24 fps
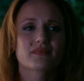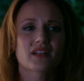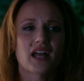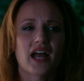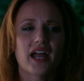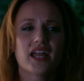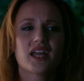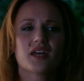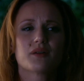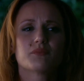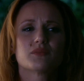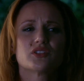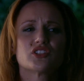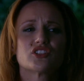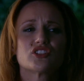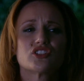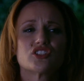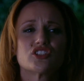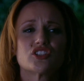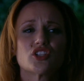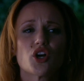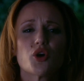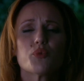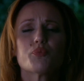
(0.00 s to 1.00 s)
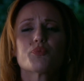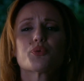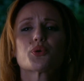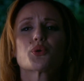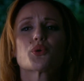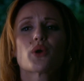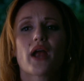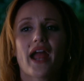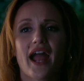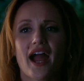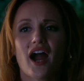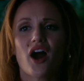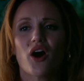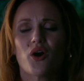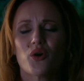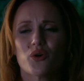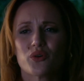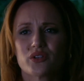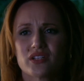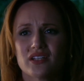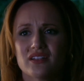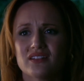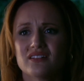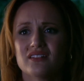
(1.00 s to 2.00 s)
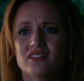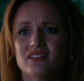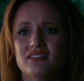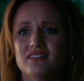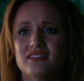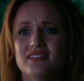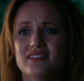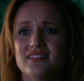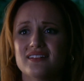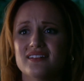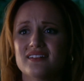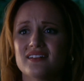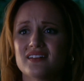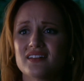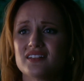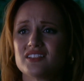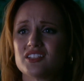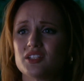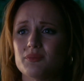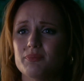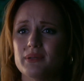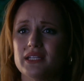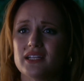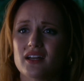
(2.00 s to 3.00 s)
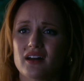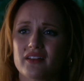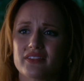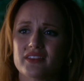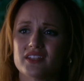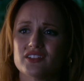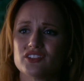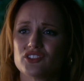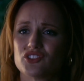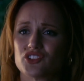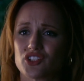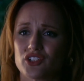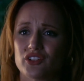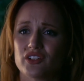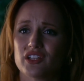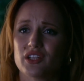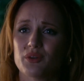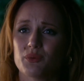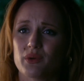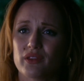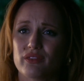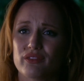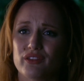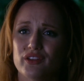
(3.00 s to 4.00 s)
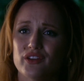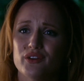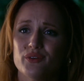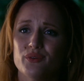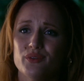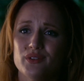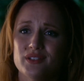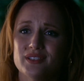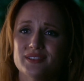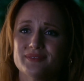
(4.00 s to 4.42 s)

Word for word: I am so proud to be on this journey with you.